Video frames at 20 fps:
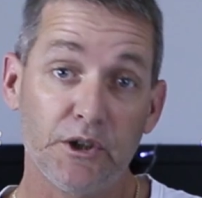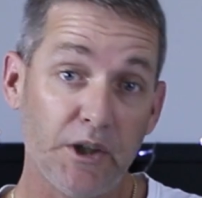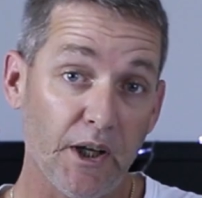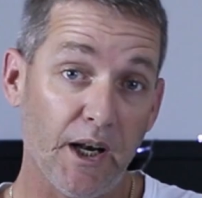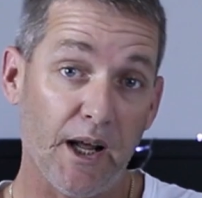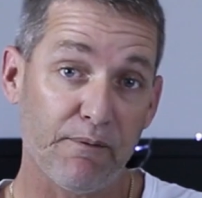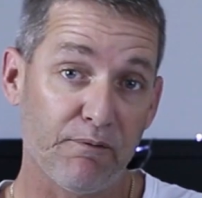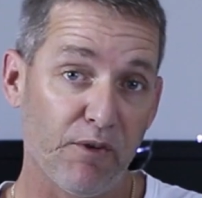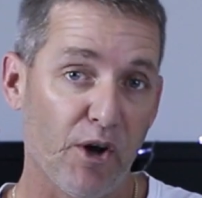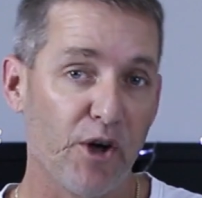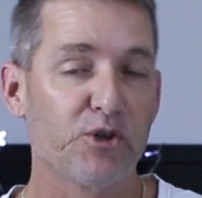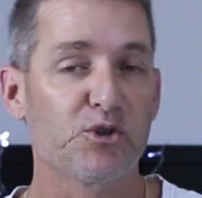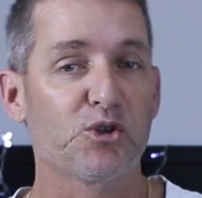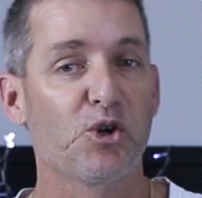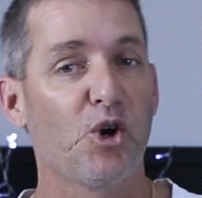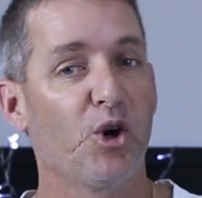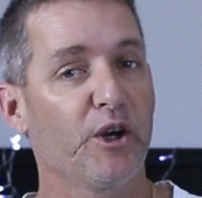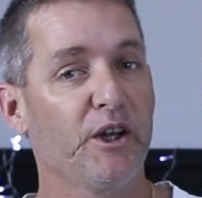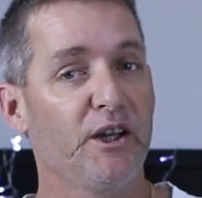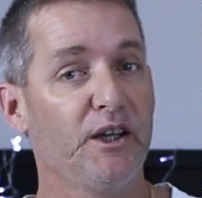G'day folks,
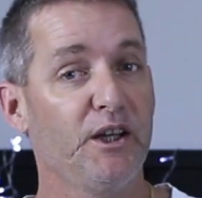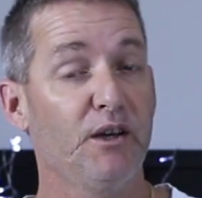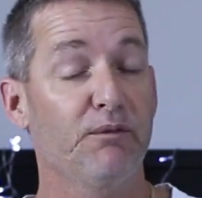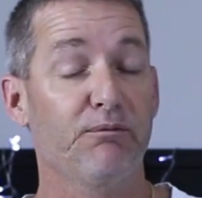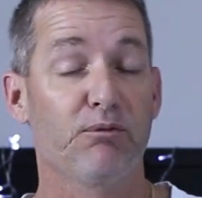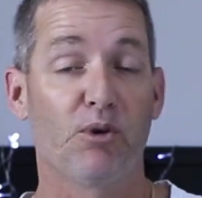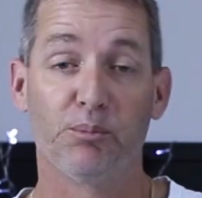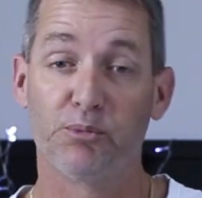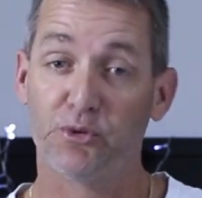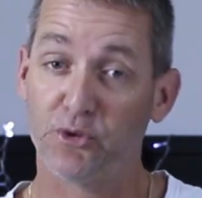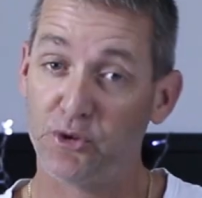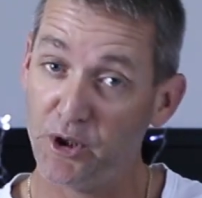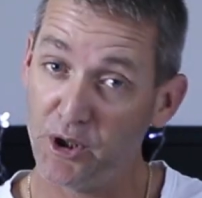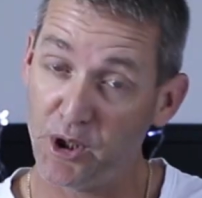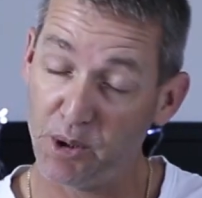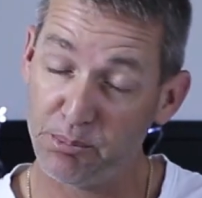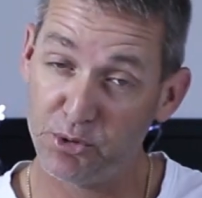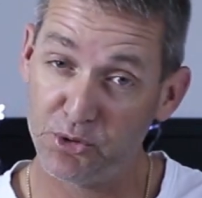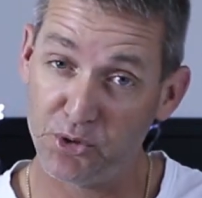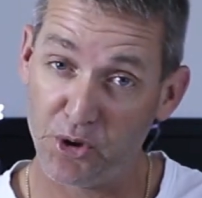Connor here from
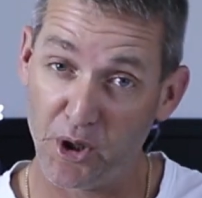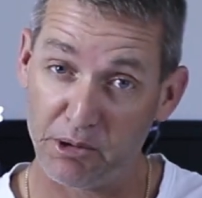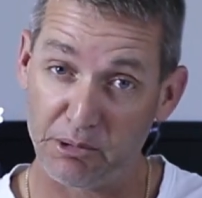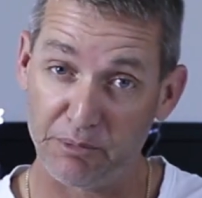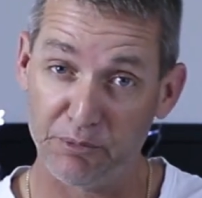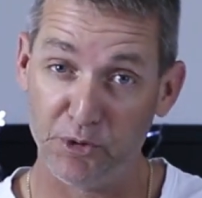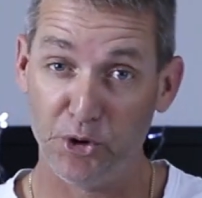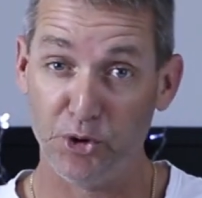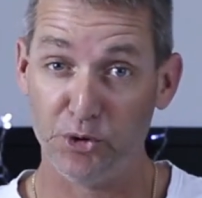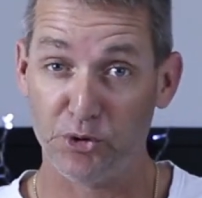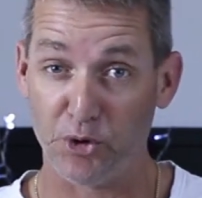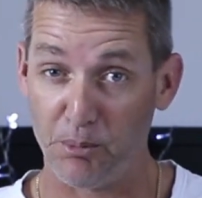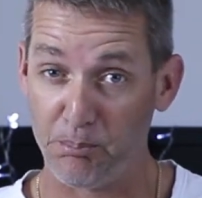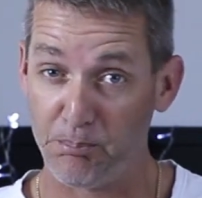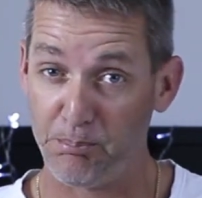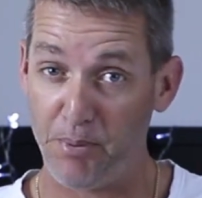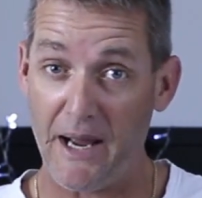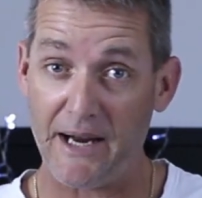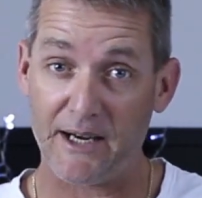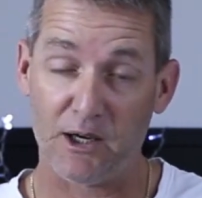CW's Tech Reviews,
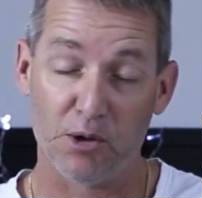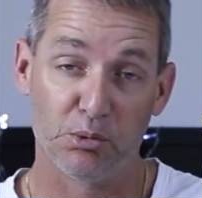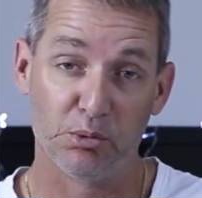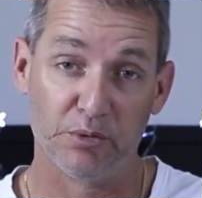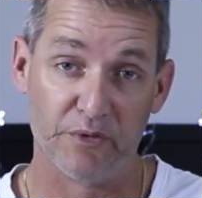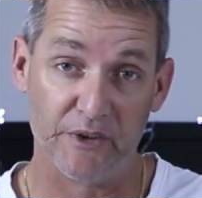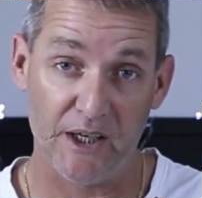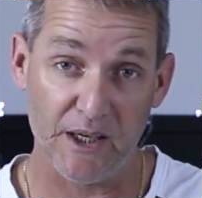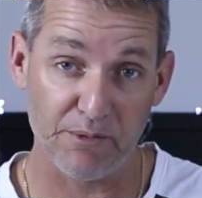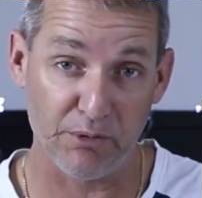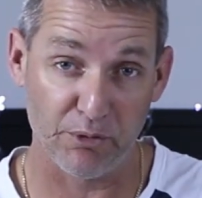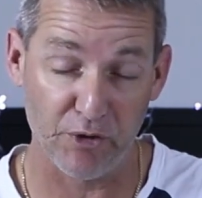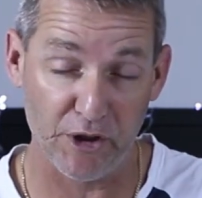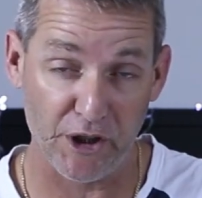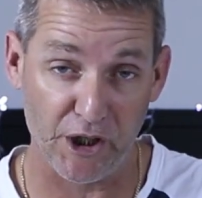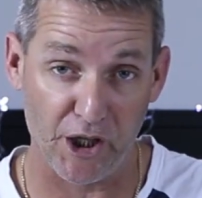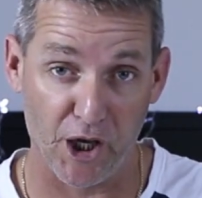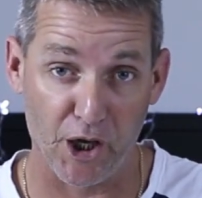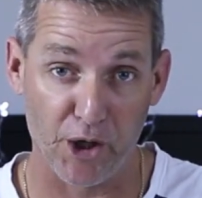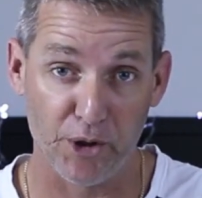back with another
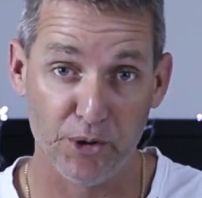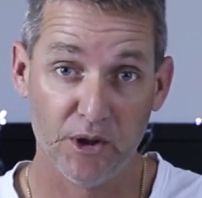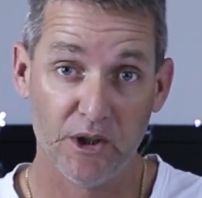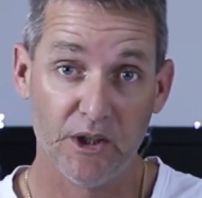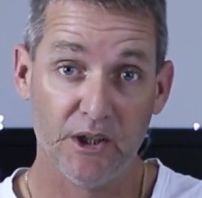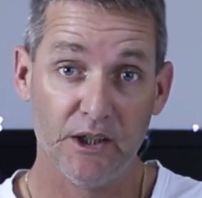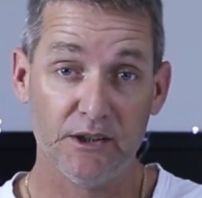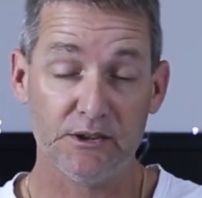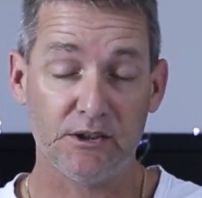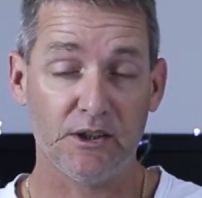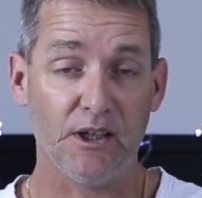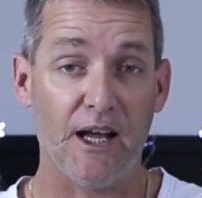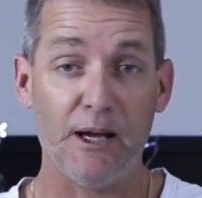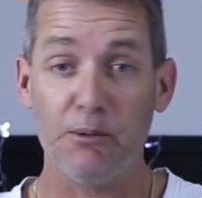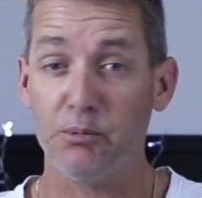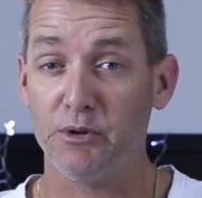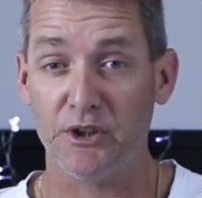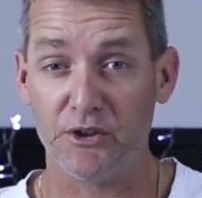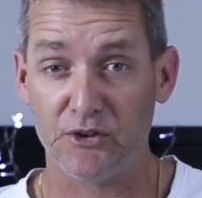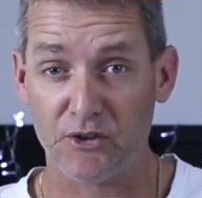video, and today
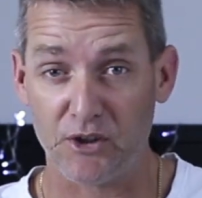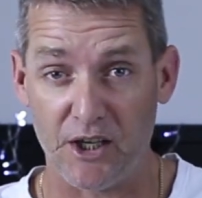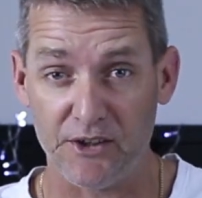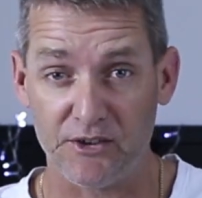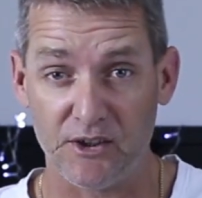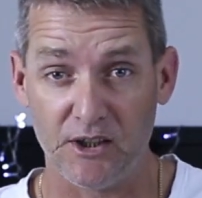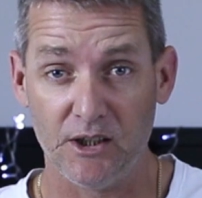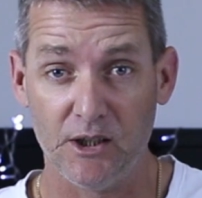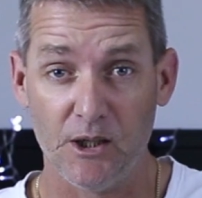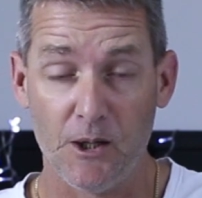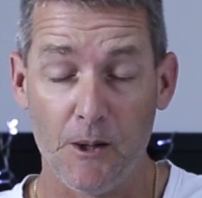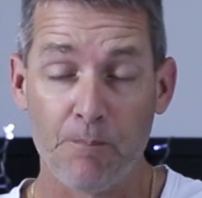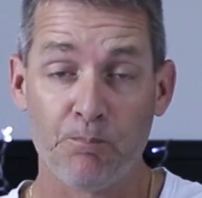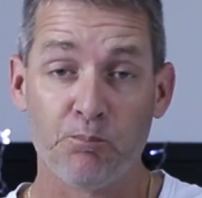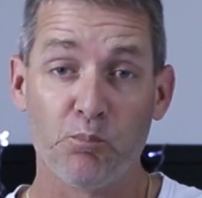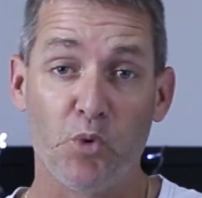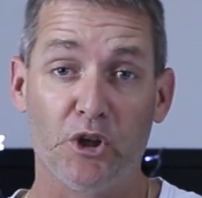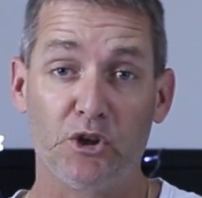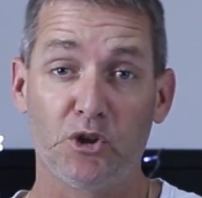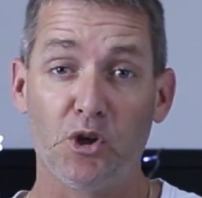we're discussing
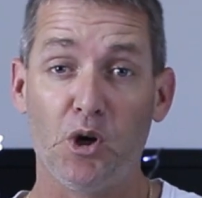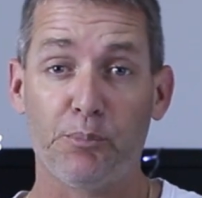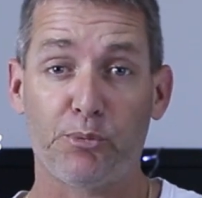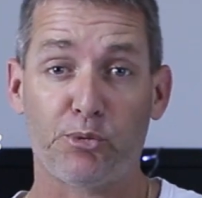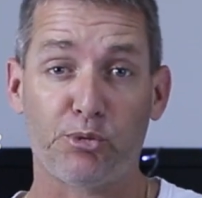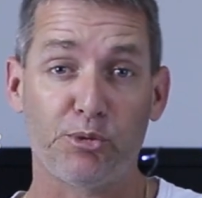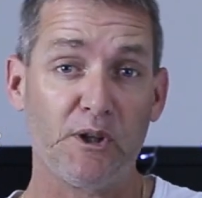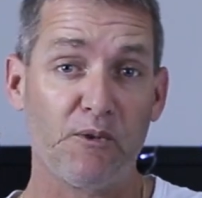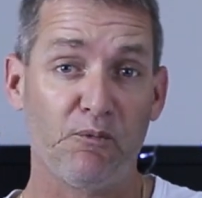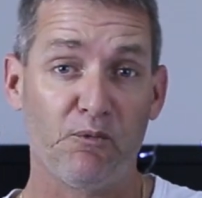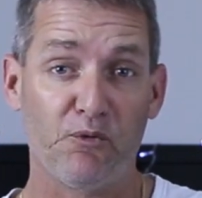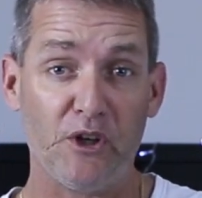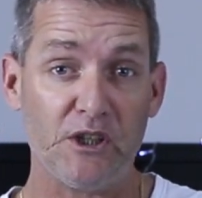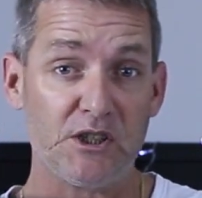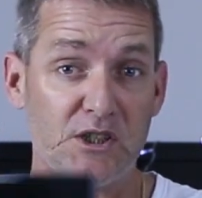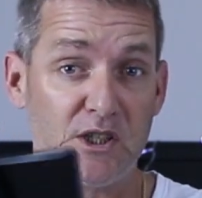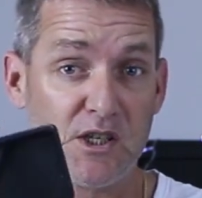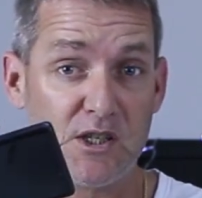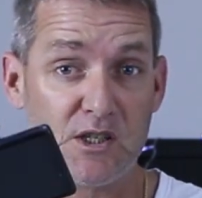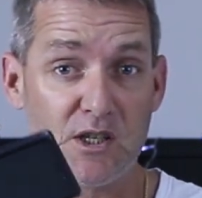my top 3
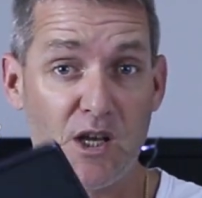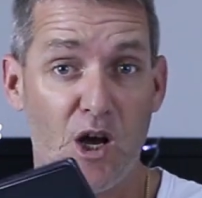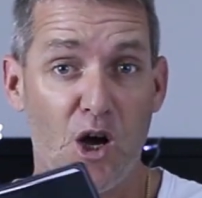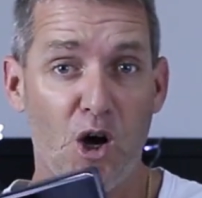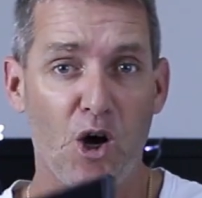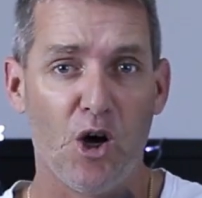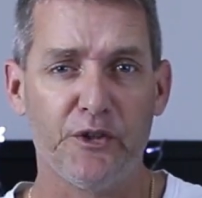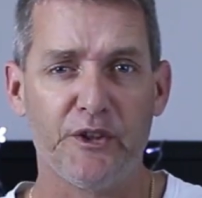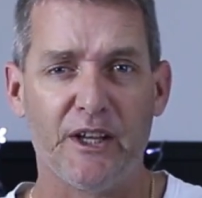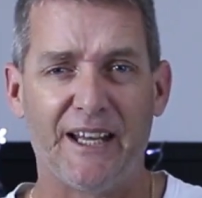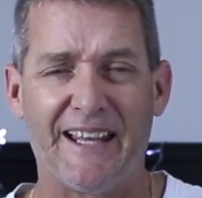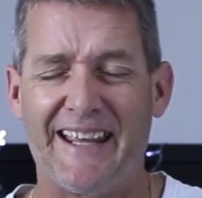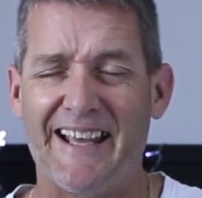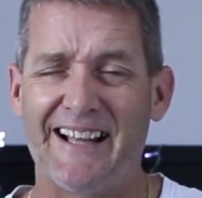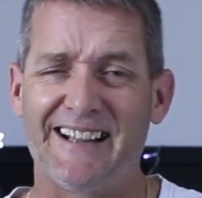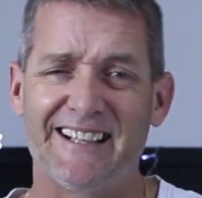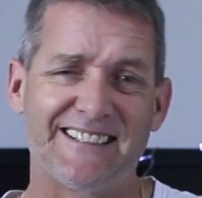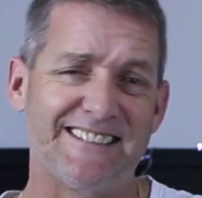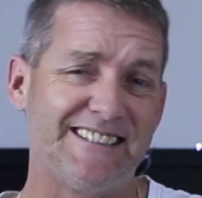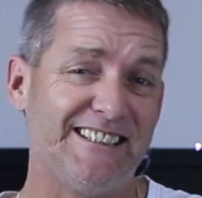features on the
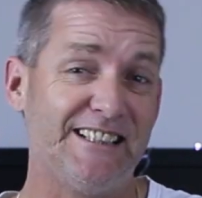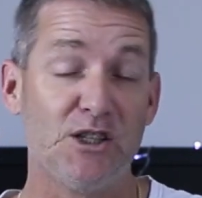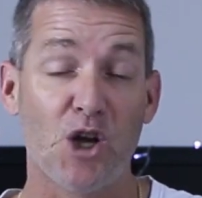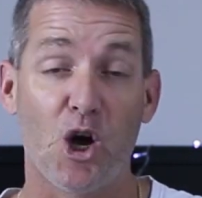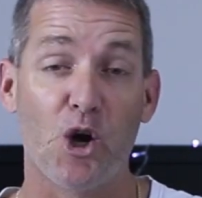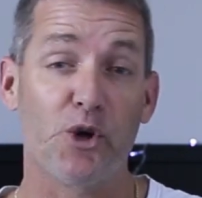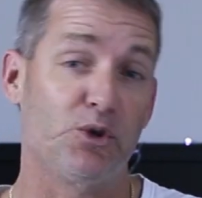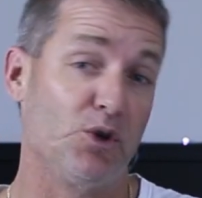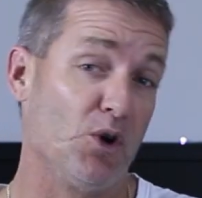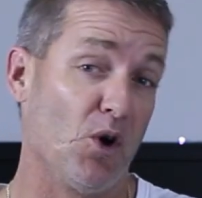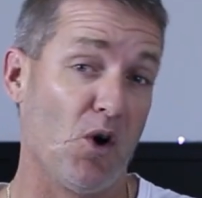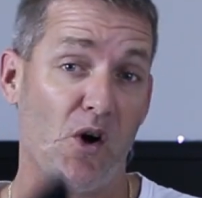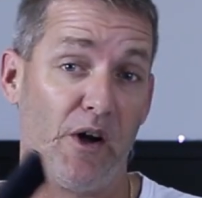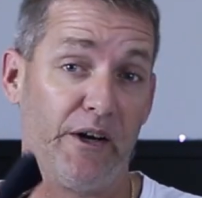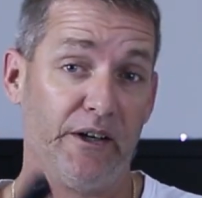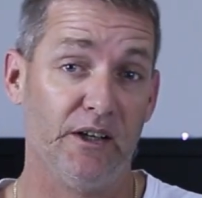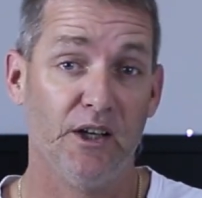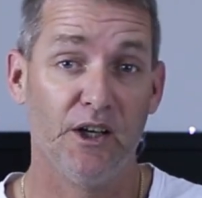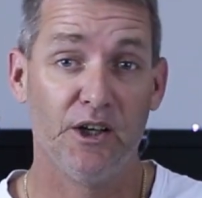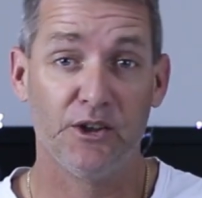Galaxy Note 9.